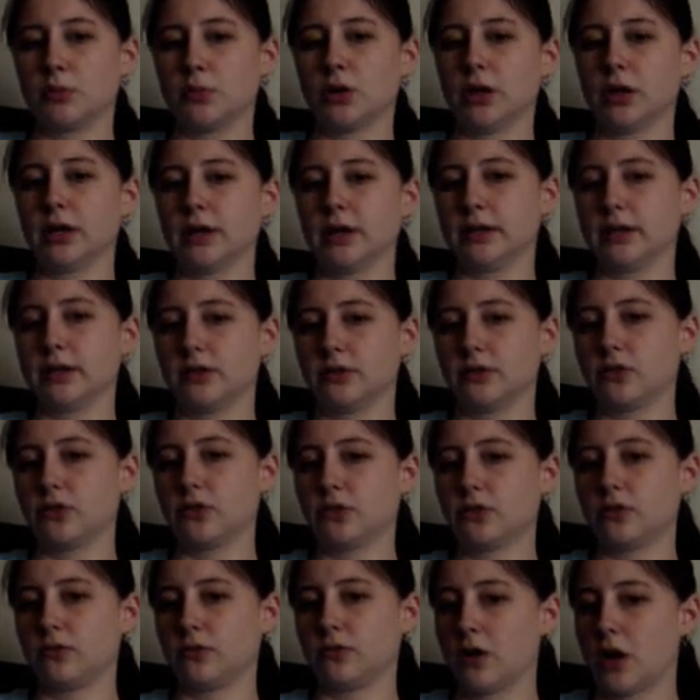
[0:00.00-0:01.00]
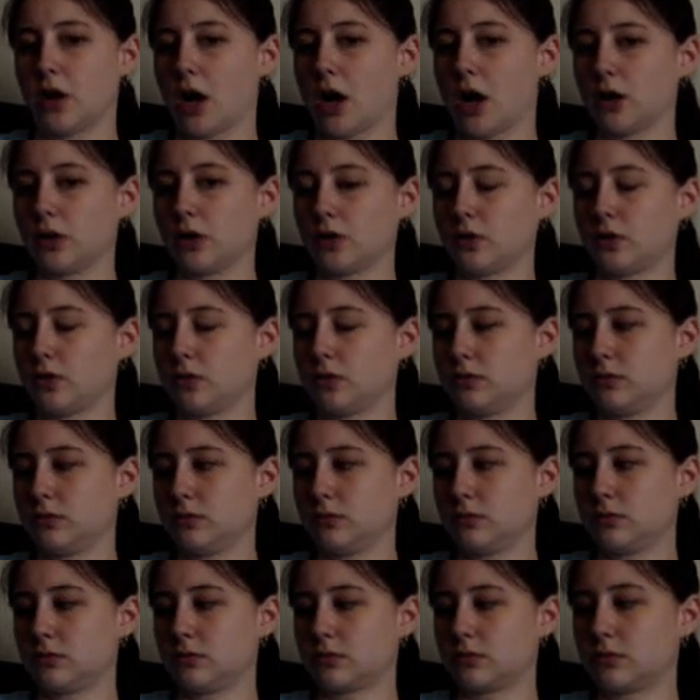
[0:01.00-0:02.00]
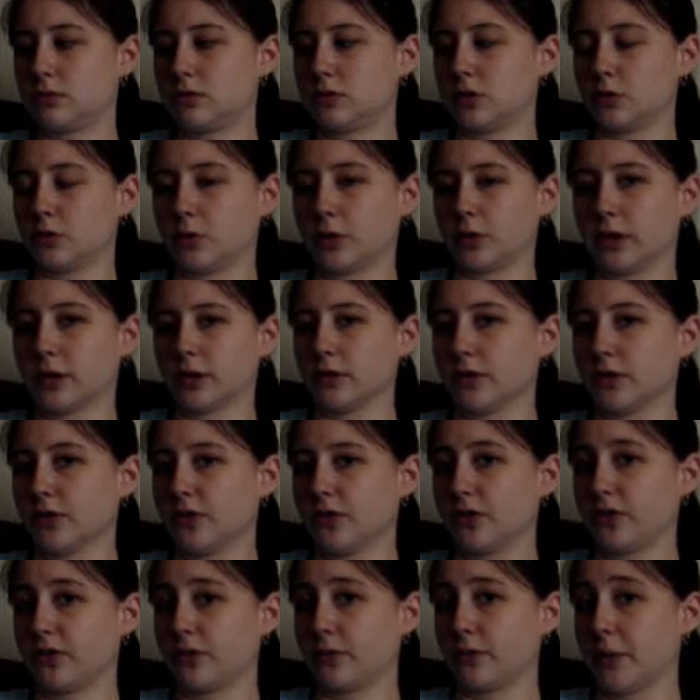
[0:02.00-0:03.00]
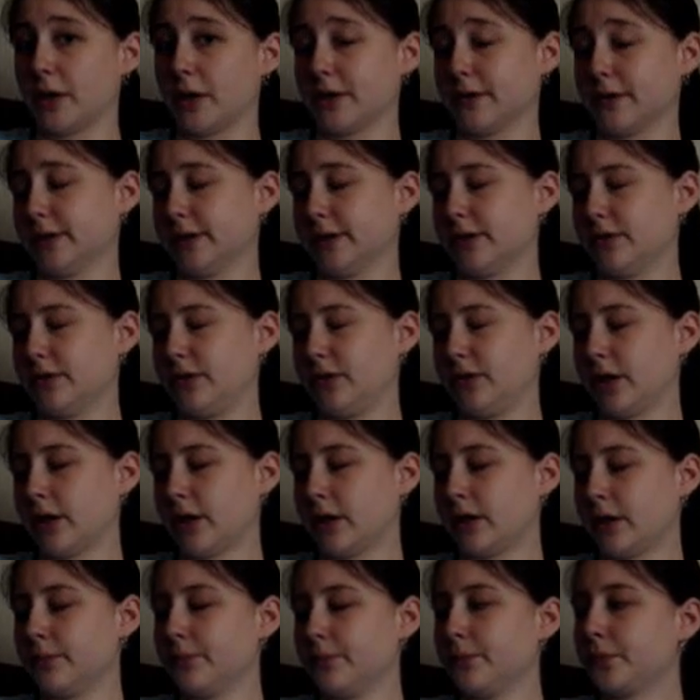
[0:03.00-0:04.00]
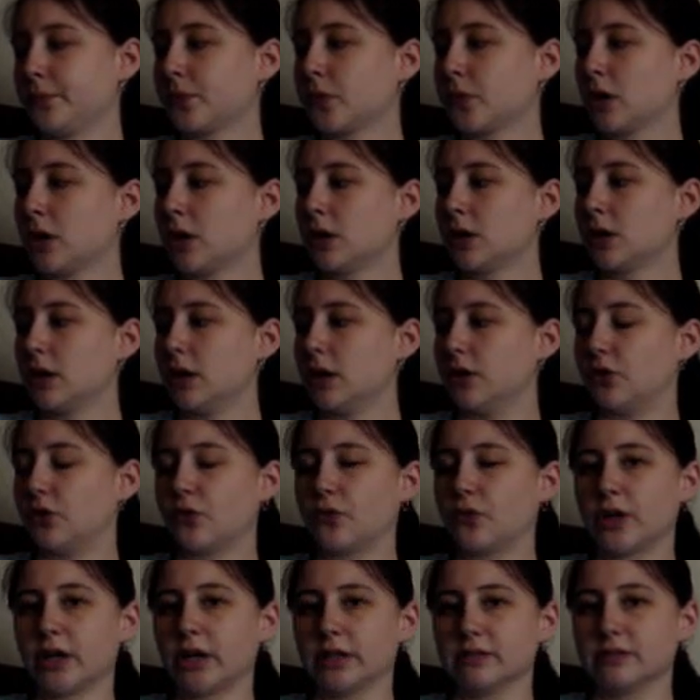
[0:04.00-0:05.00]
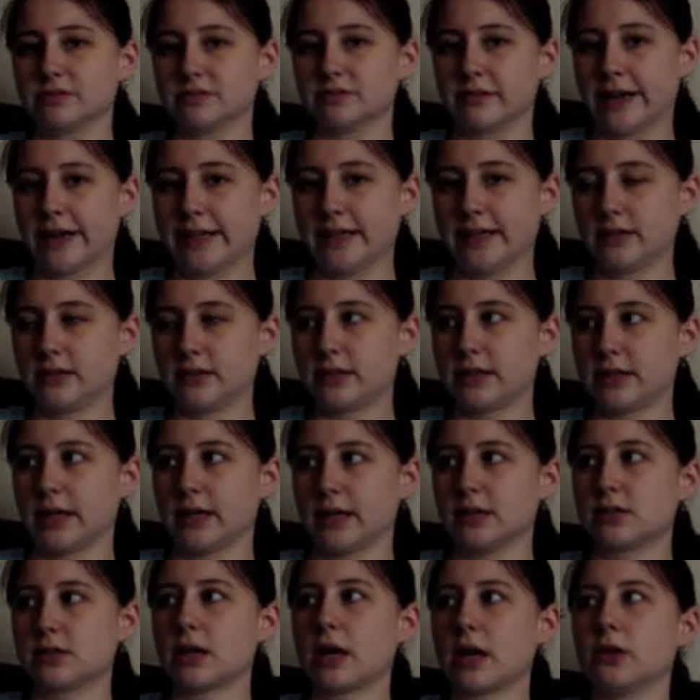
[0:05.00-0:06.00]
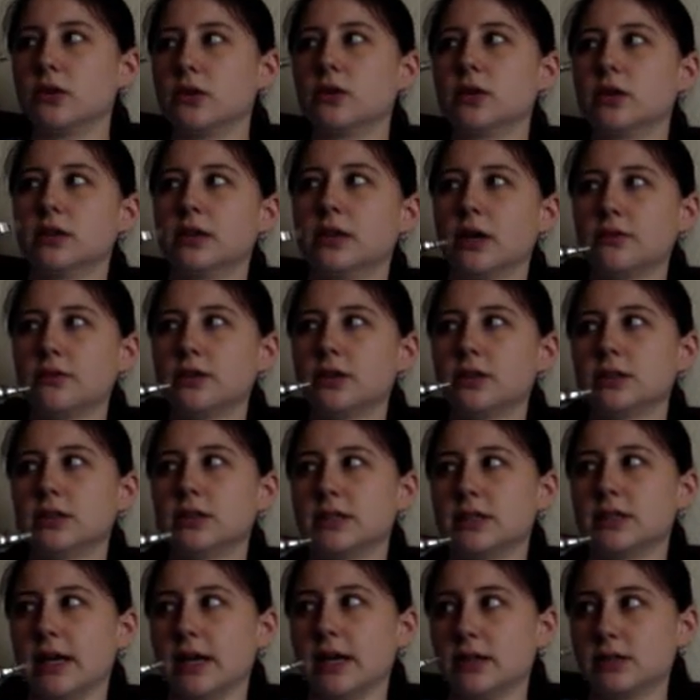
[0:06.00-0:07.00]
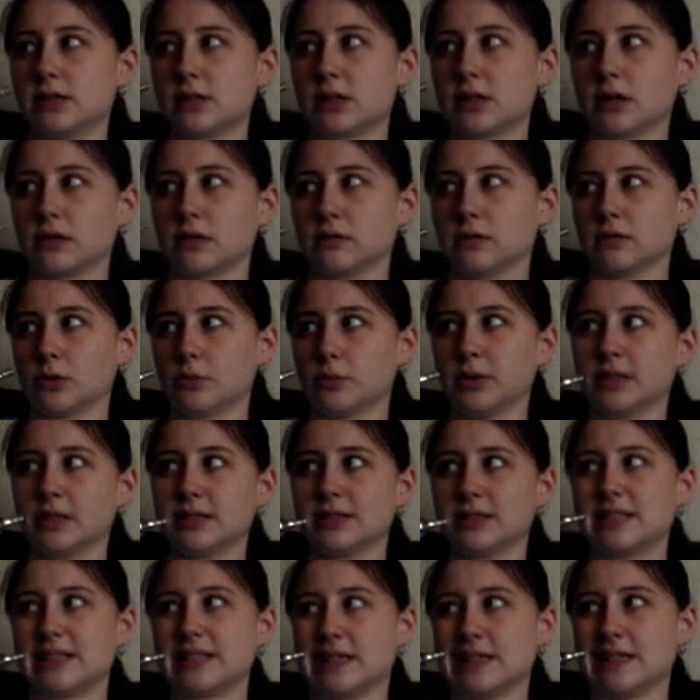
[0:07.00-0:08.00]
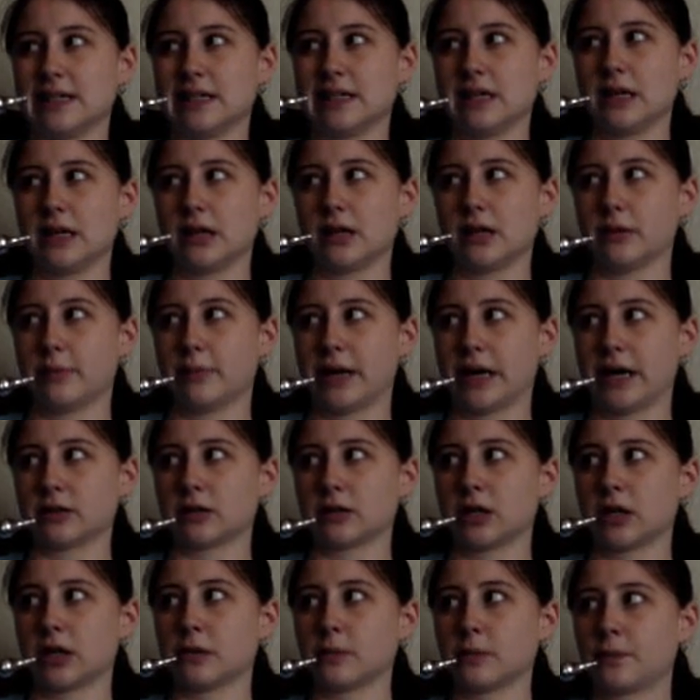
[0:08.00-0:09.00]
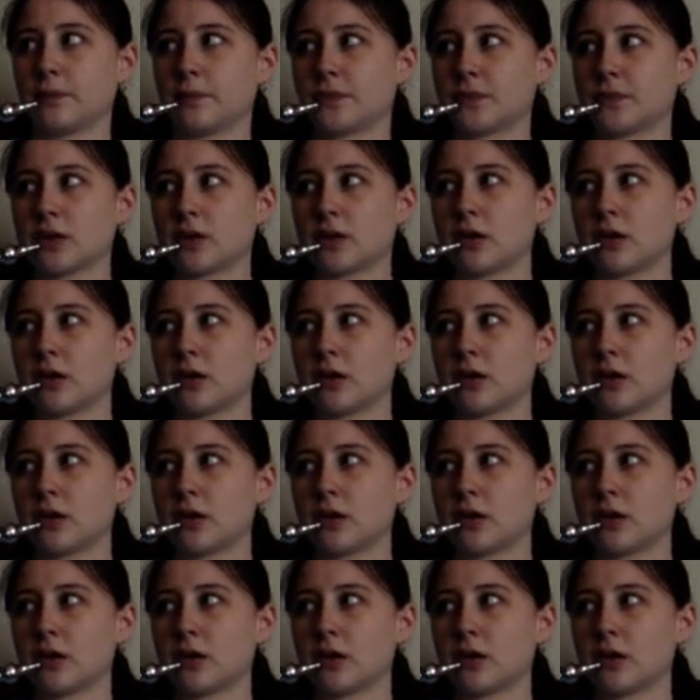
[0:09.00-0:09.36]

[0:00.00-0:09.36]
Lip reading: but it's not to where the smell is yet. It's a very light taste, and you can definitely taste a little bit of tea in the background.